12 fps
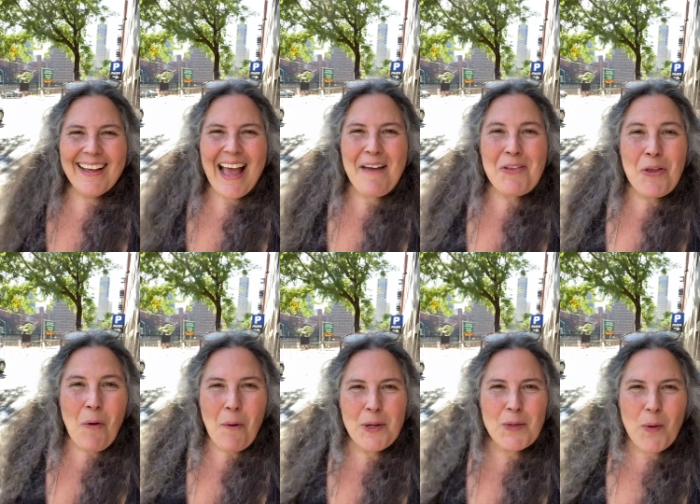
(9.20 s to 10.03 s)
Haven't you
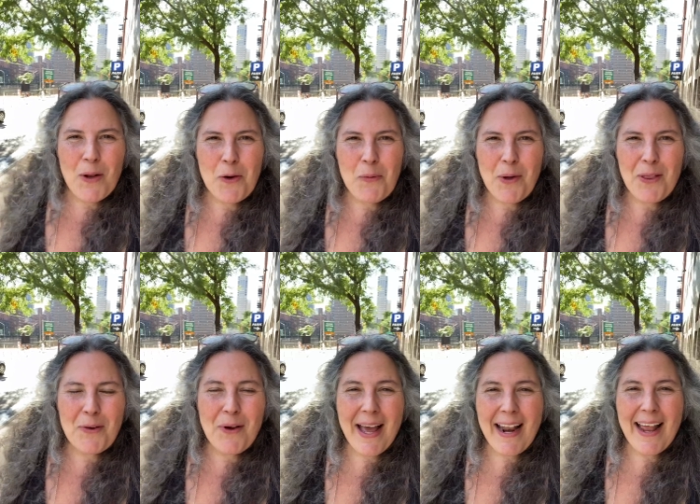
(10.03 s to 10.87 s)
always wondered whether or
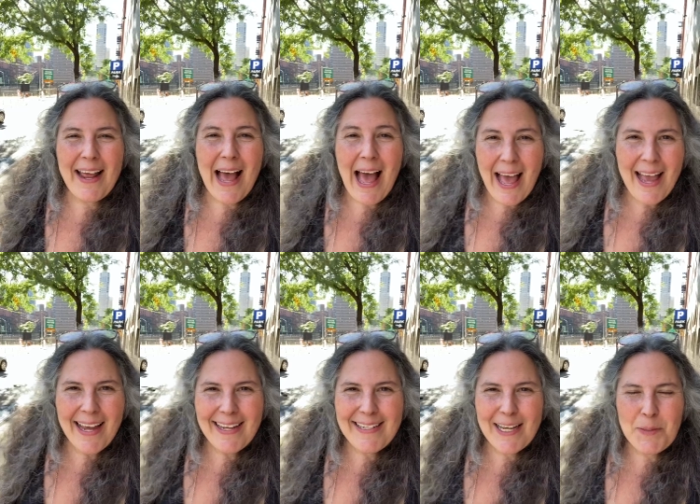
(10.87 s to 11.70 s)
not
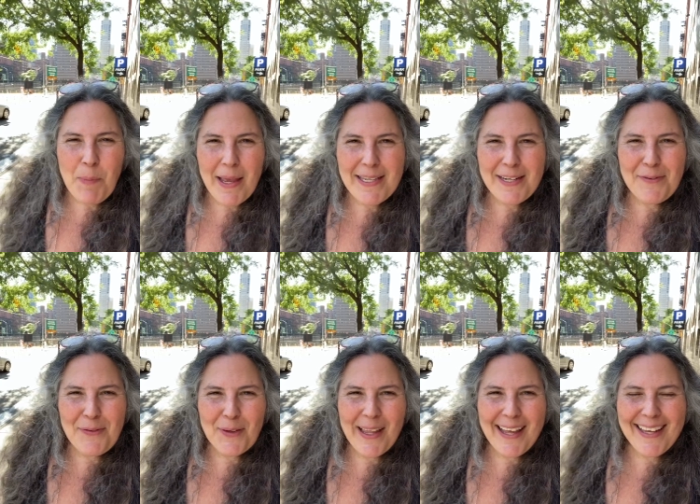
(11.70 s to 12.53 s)
I test positive
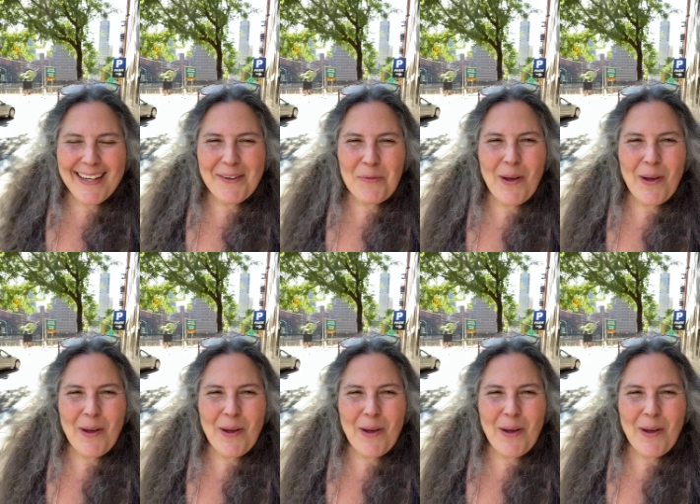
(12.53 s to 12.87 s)
for lead?